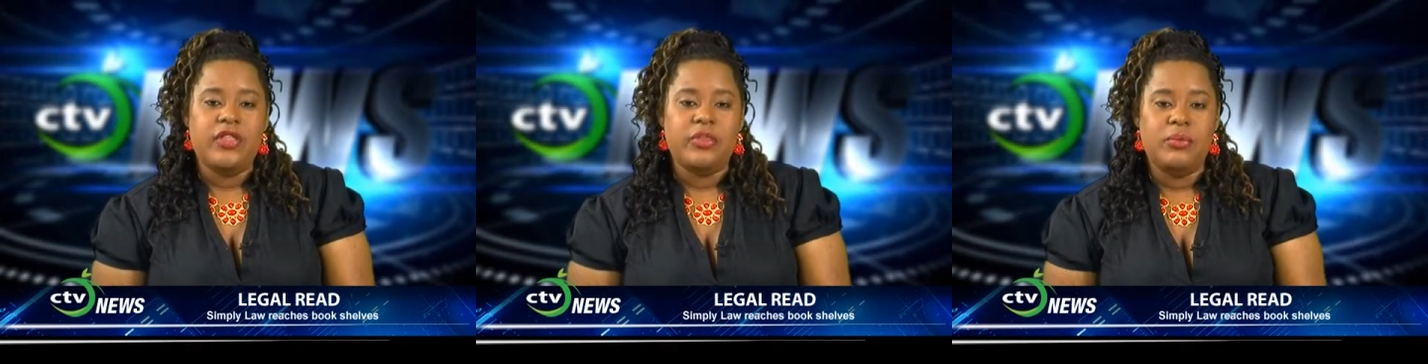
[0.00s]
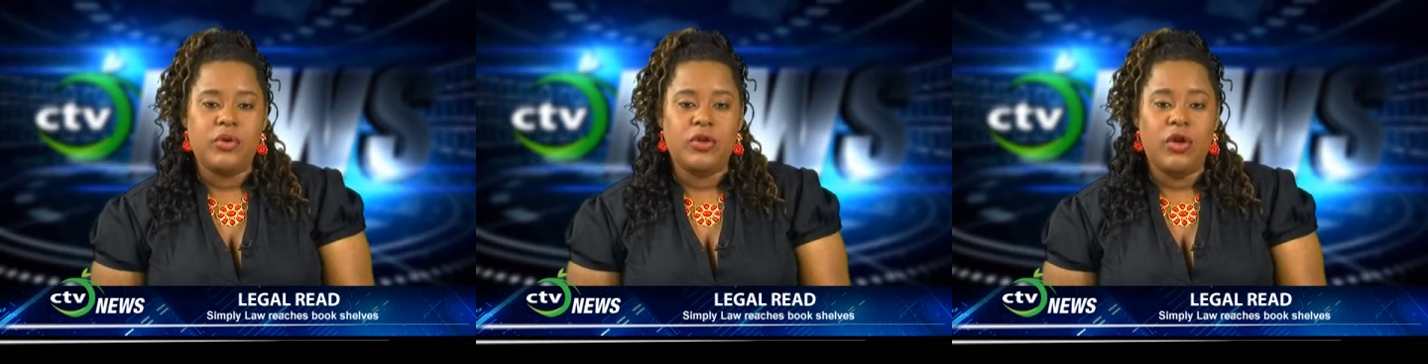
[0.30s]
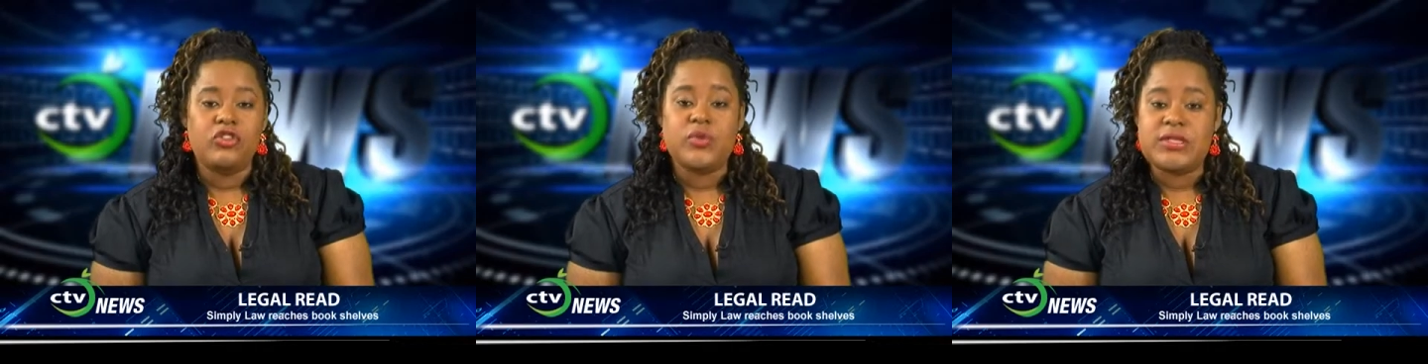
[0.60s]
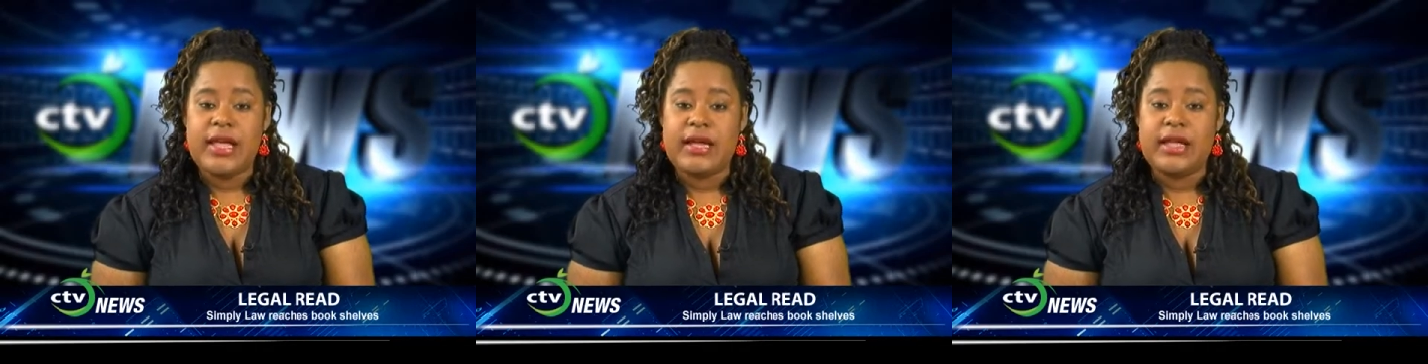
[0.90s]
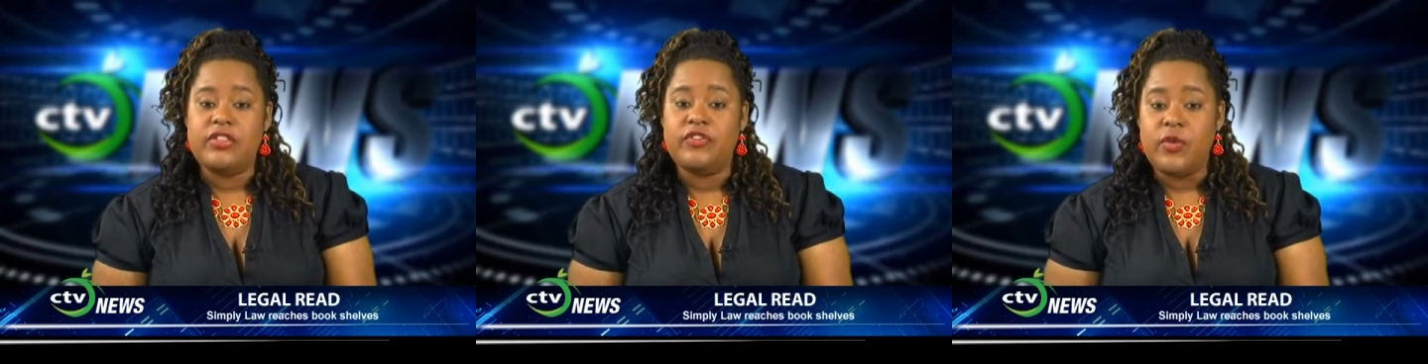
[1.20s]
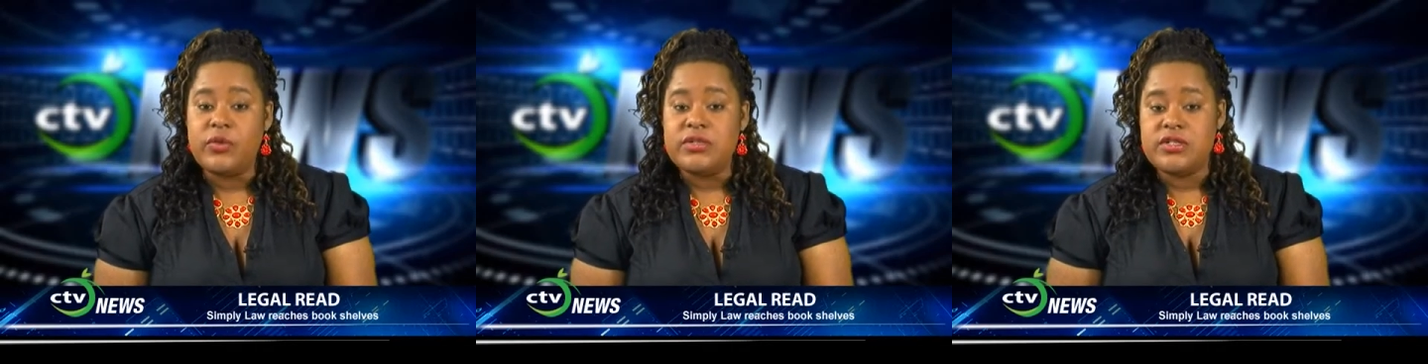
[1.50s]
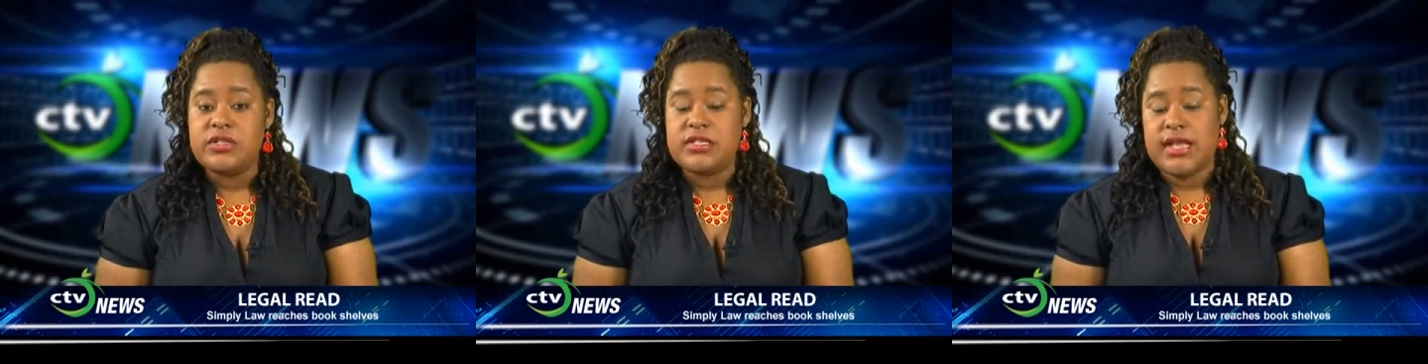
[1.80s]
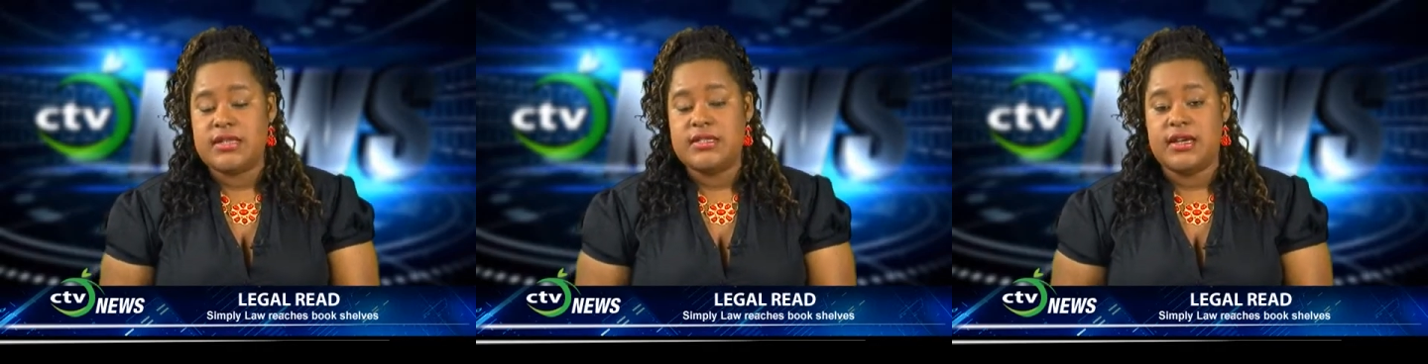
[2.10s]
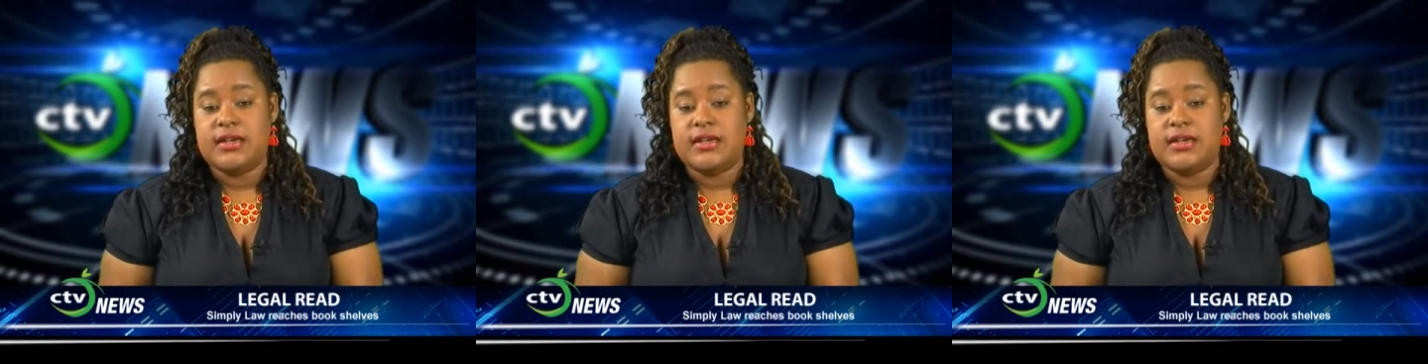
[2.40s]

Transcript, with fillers: The book launch was held at the Folk Research Center.